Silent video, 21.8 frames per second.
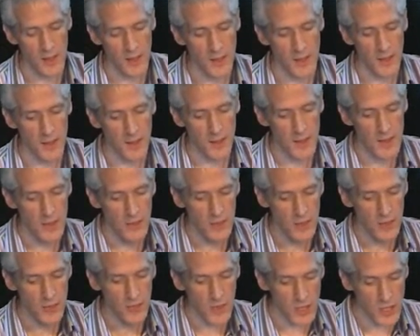that the,
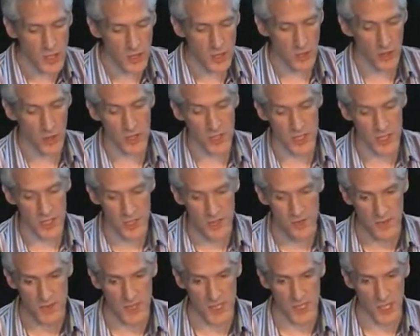the original audience
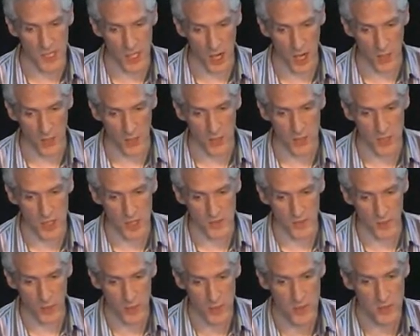for C Sharp, which is
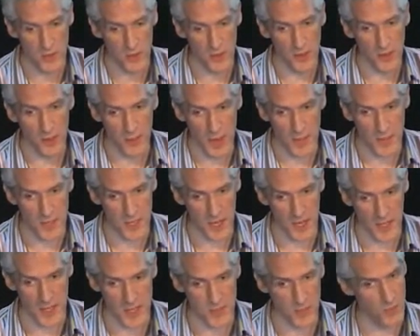folks building
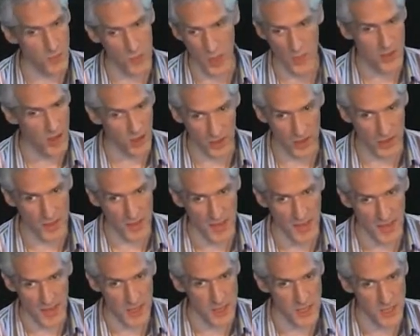websites, were probably not going to be
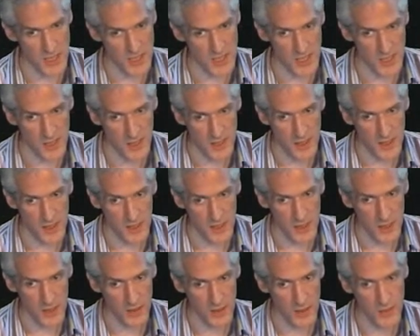that interested.
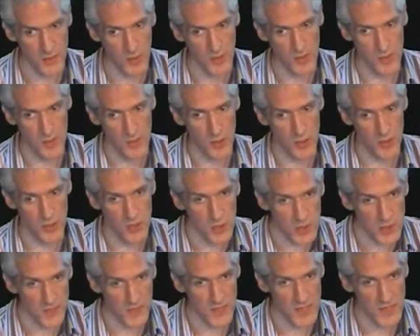You know, it's probably probably too
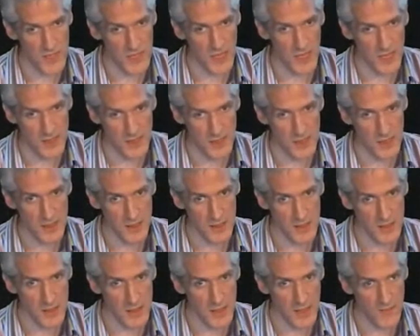sophisticated, didn't,
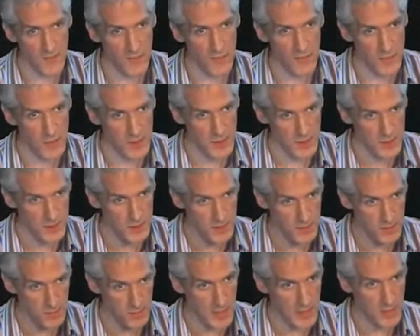didn't give
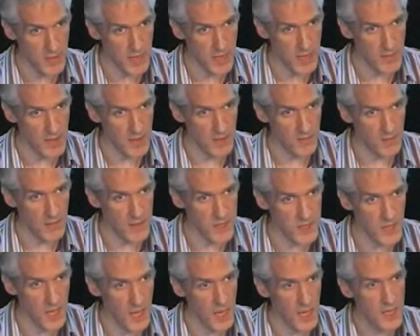many
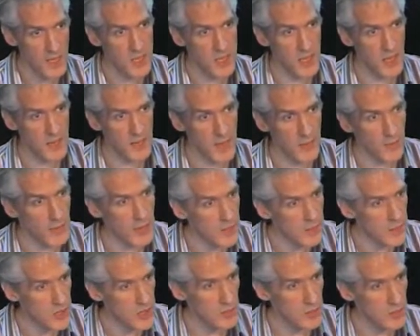benefits. So that meant when he
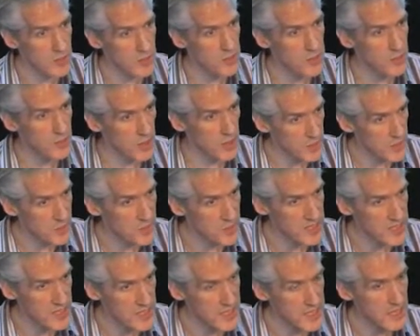was always when he was
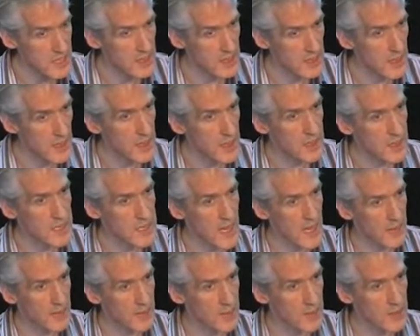presenting these
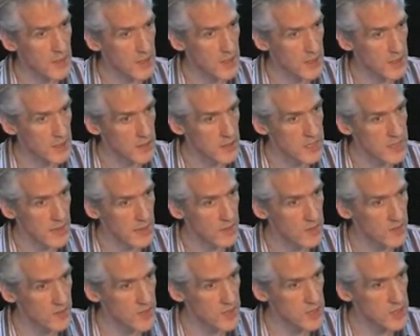language, you know, these
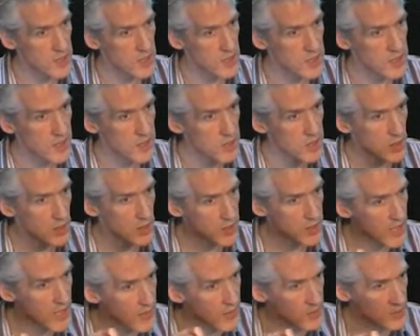language features, he was always
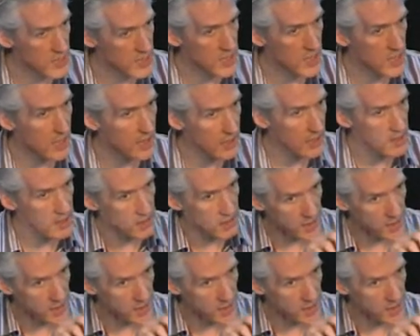careful to target,